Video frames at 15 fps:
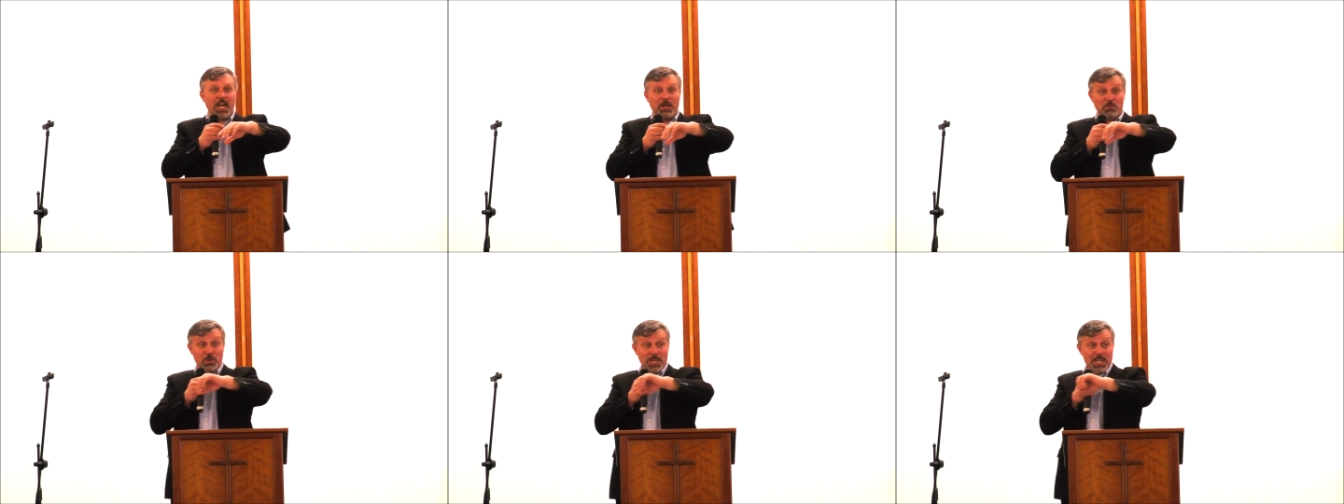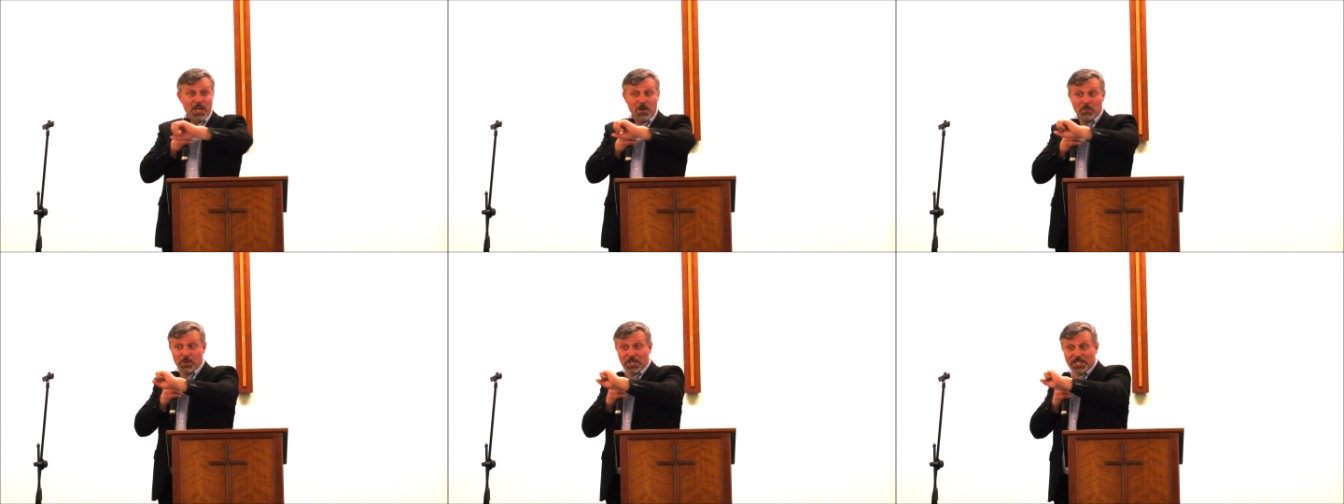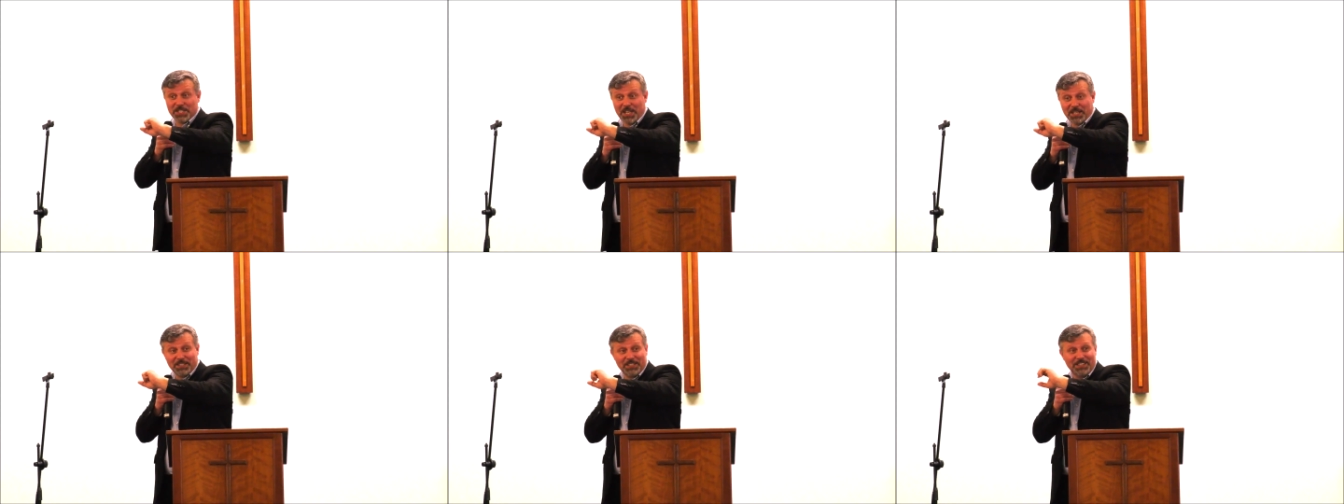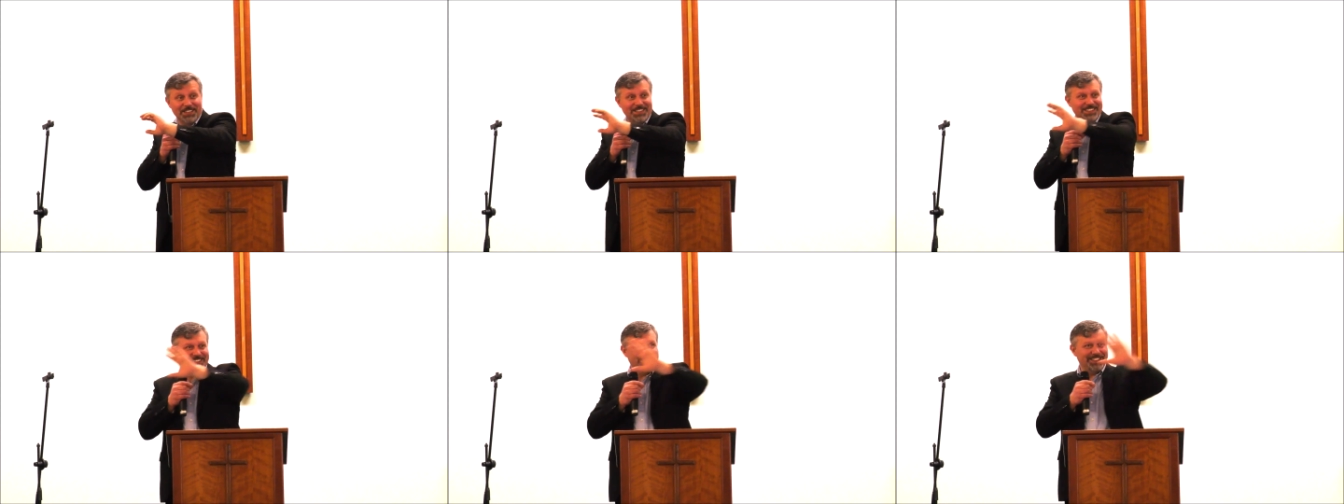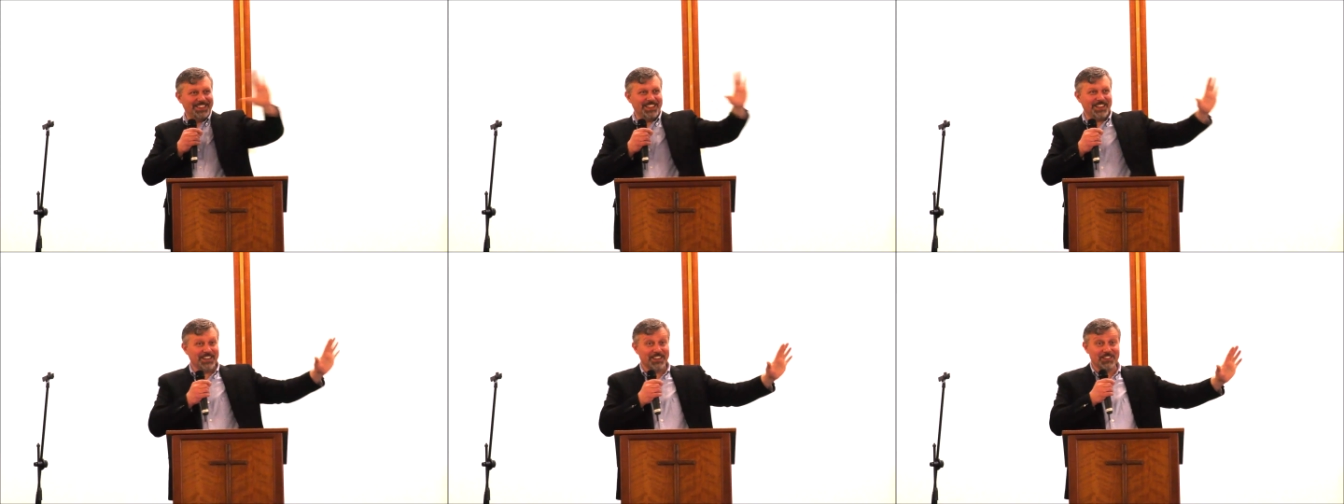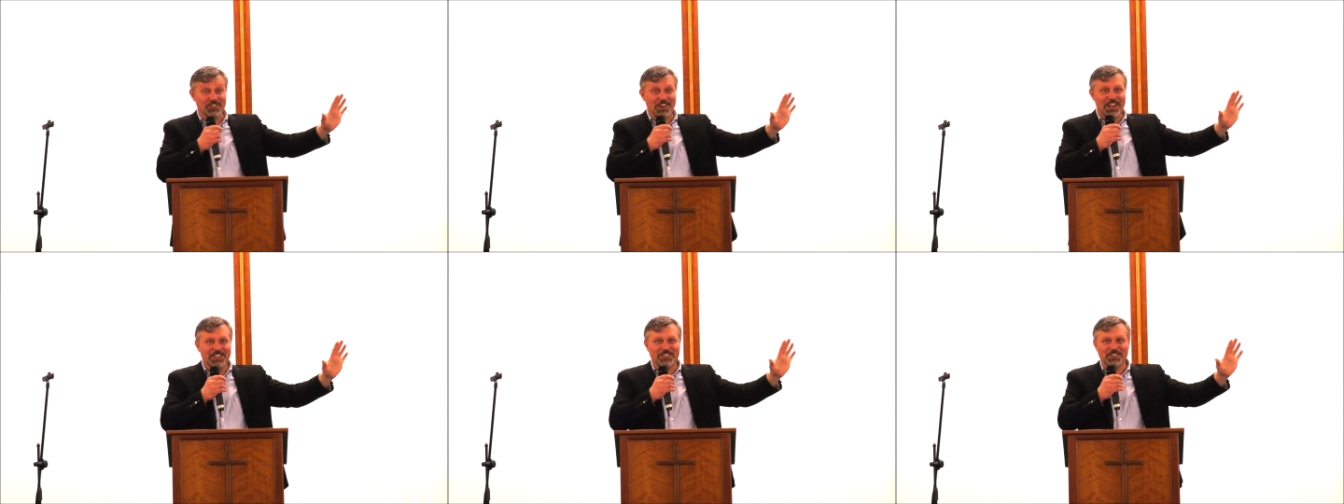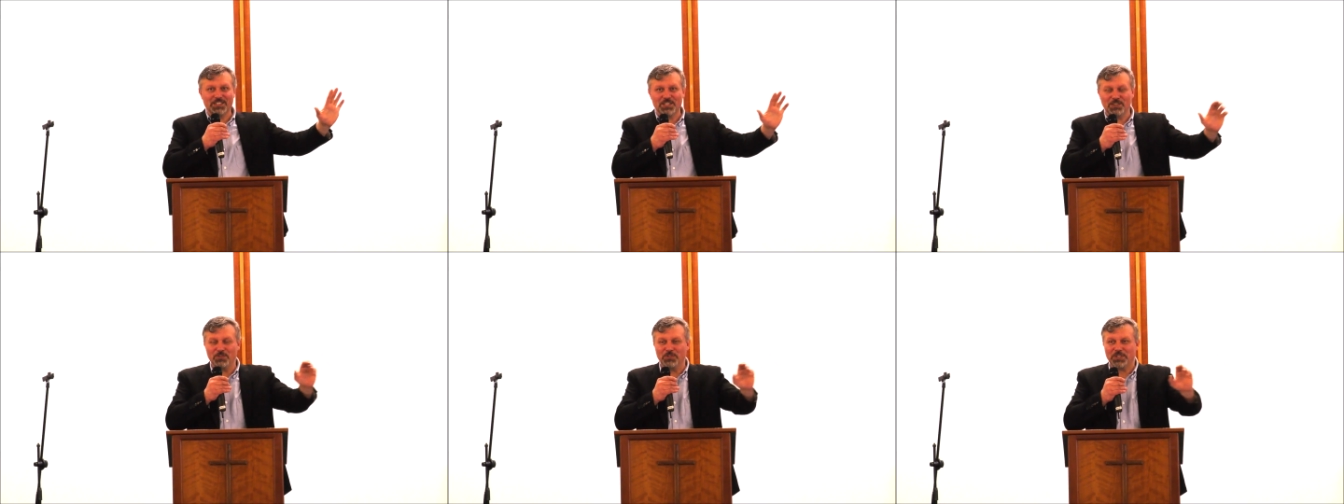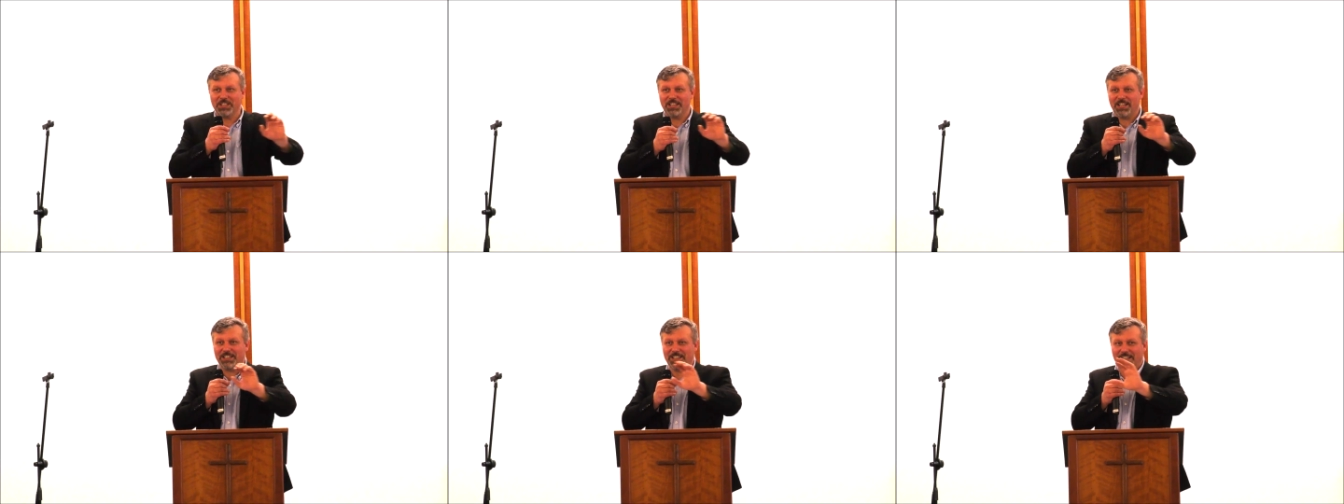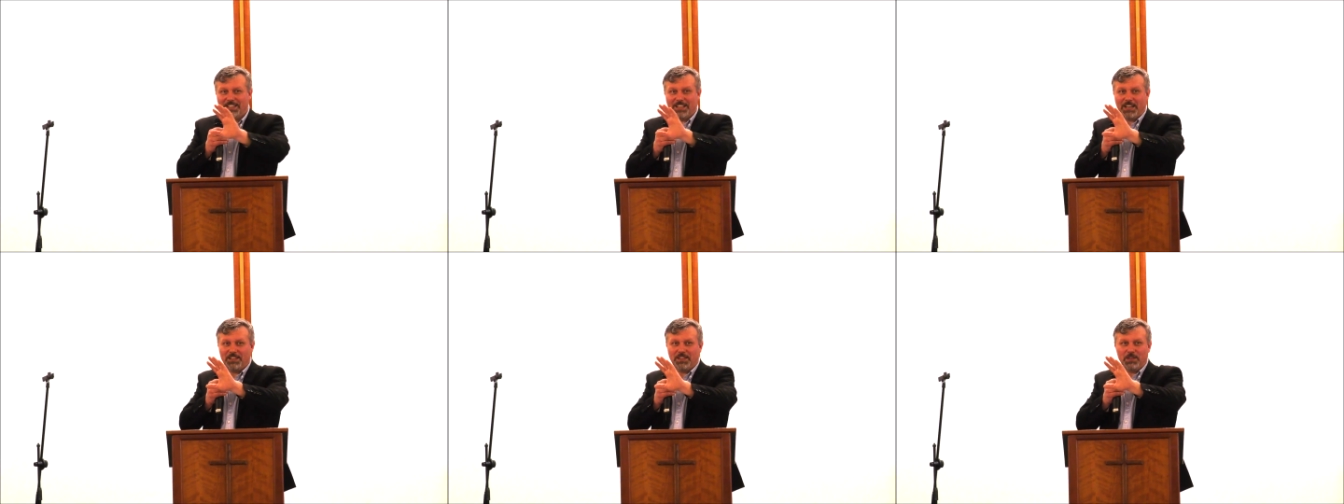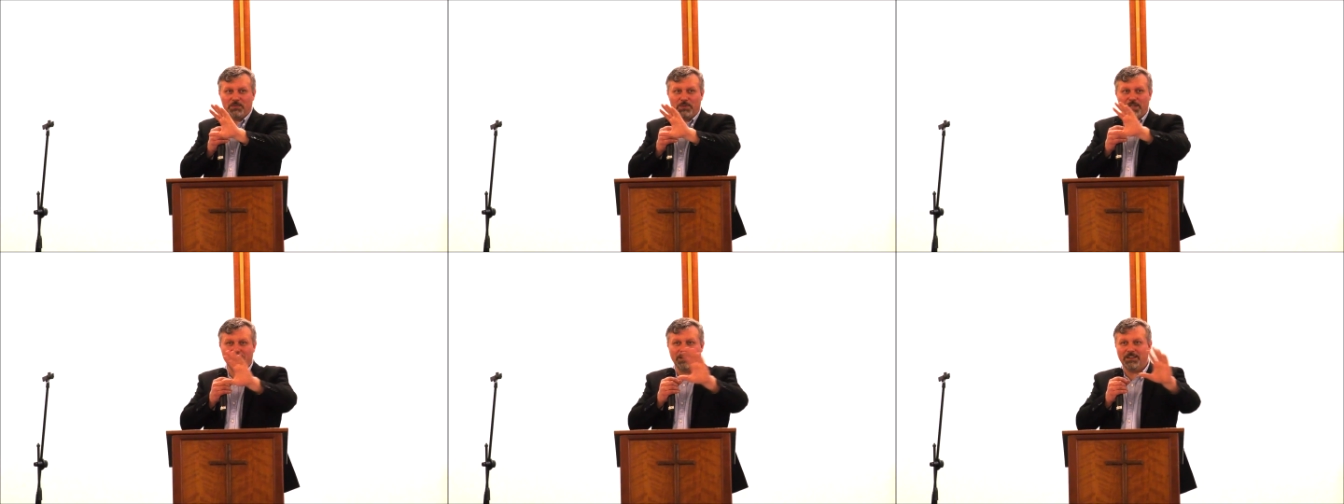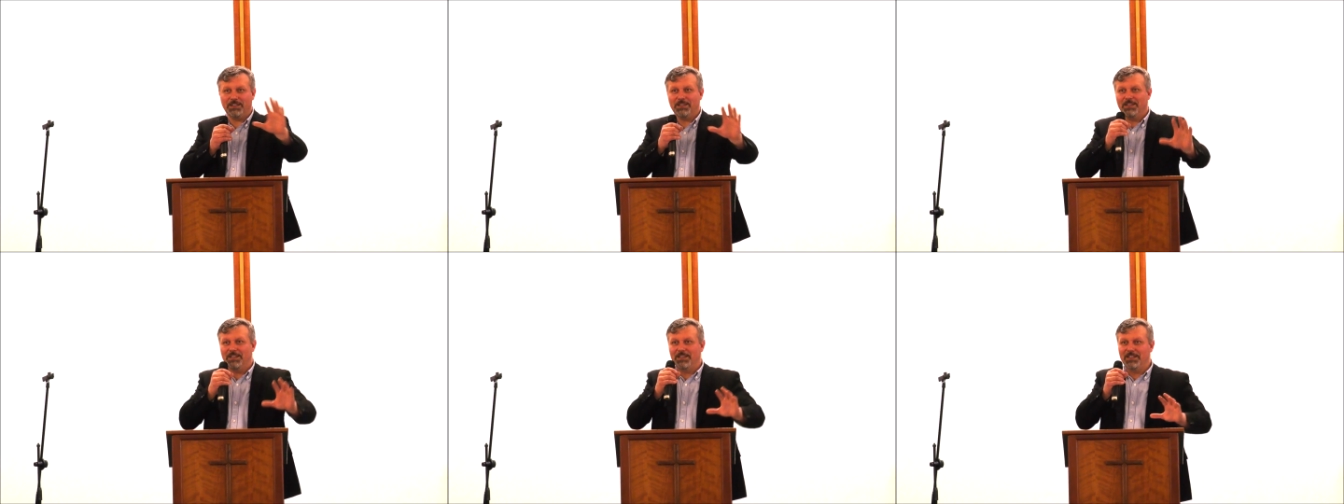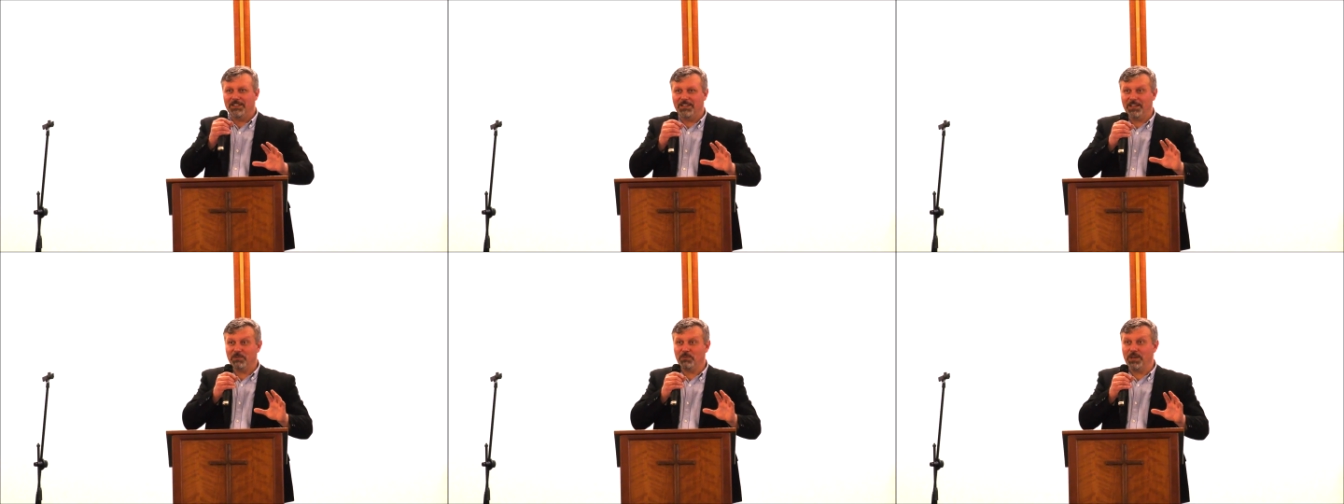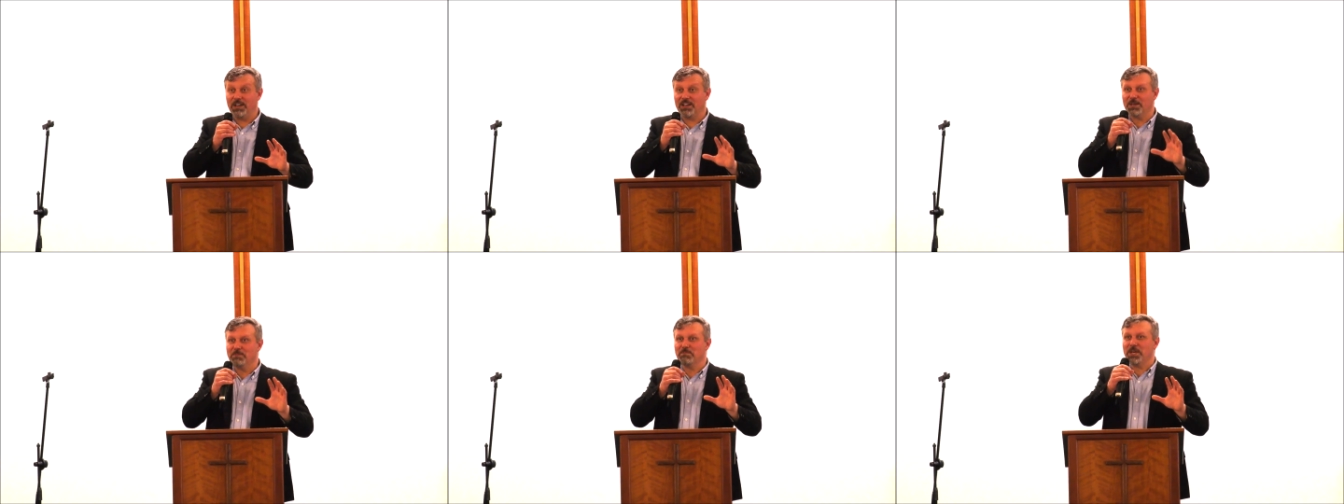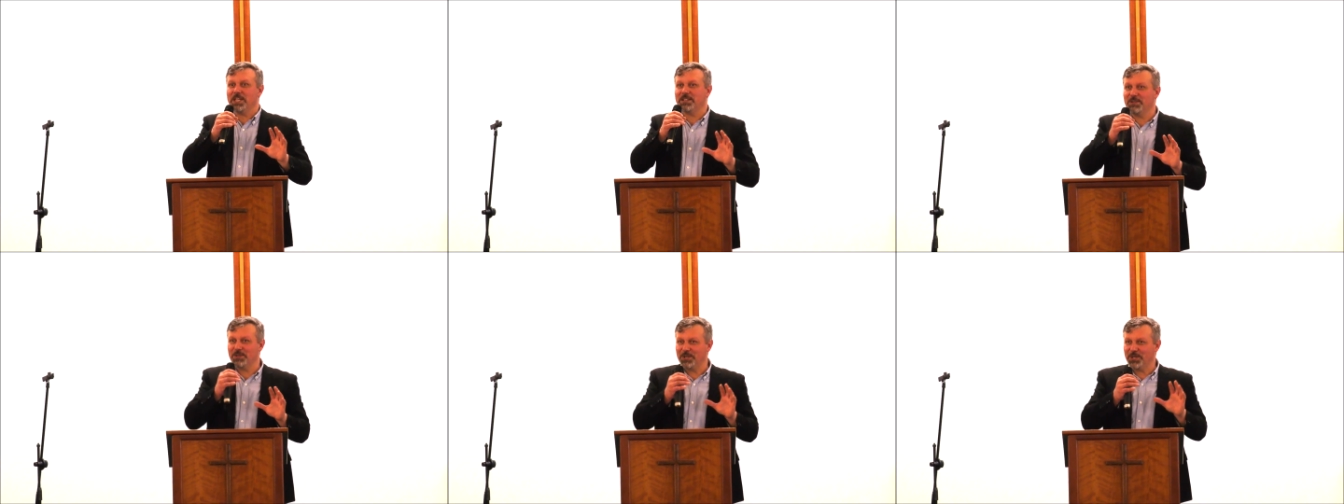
and we, we set the great resolution, and, and I think we are like we are compete